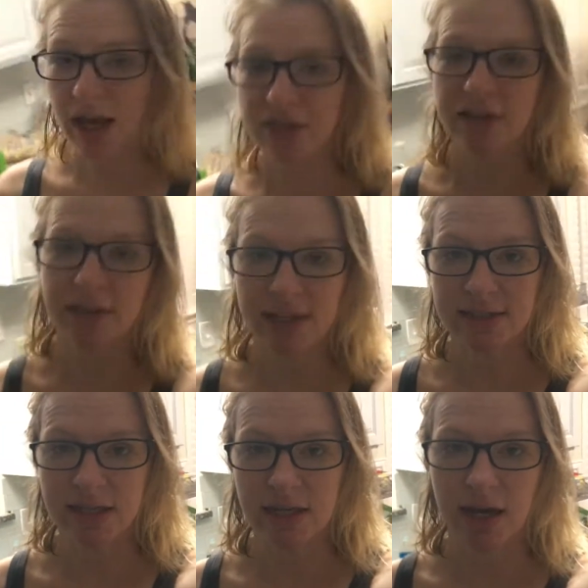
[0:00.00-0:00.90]
I think
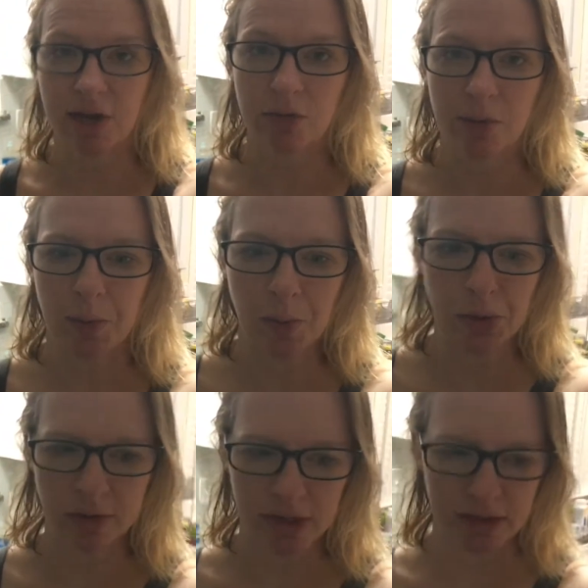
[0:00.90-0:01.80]
that's it. I don't
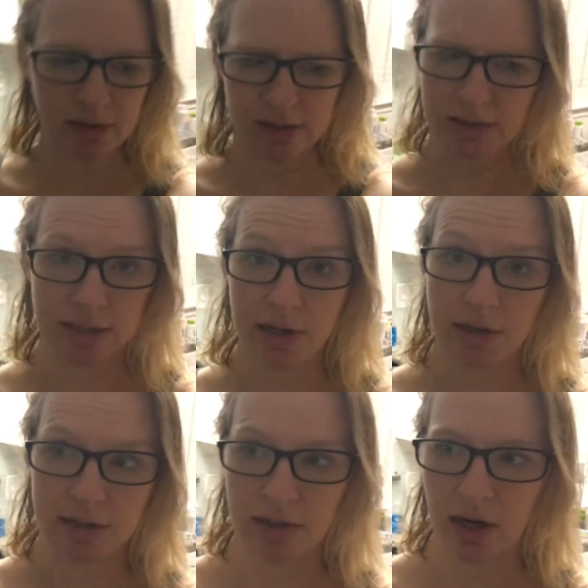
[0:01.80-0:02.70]
remember anything else that
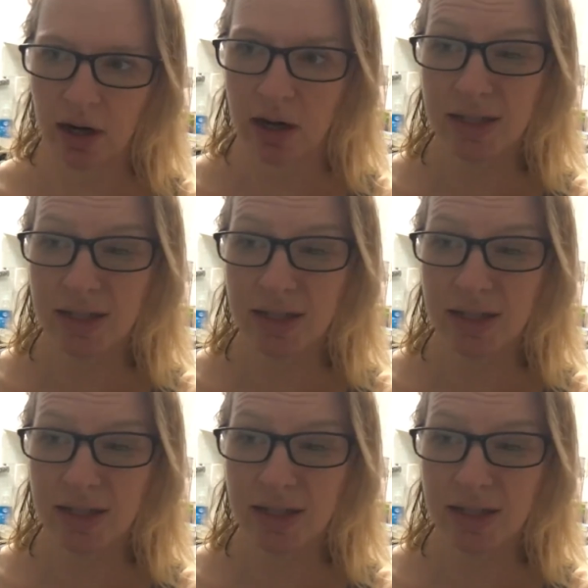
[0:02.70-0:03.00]
goes in there.